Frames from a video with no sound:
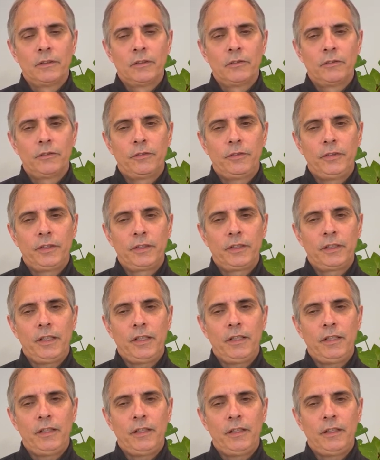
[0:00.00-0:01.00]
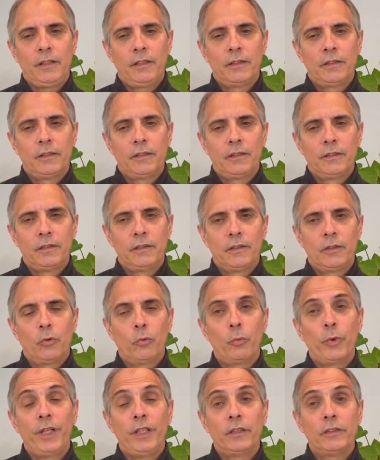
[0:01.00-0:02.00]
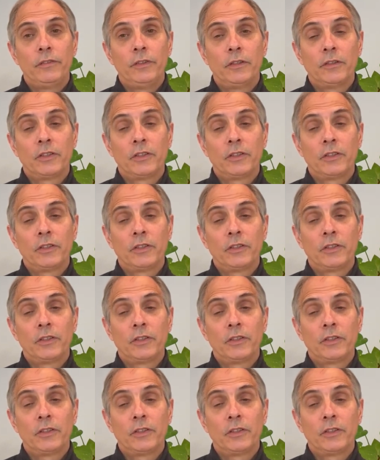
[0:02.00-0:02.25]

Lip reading: feeling the weight of your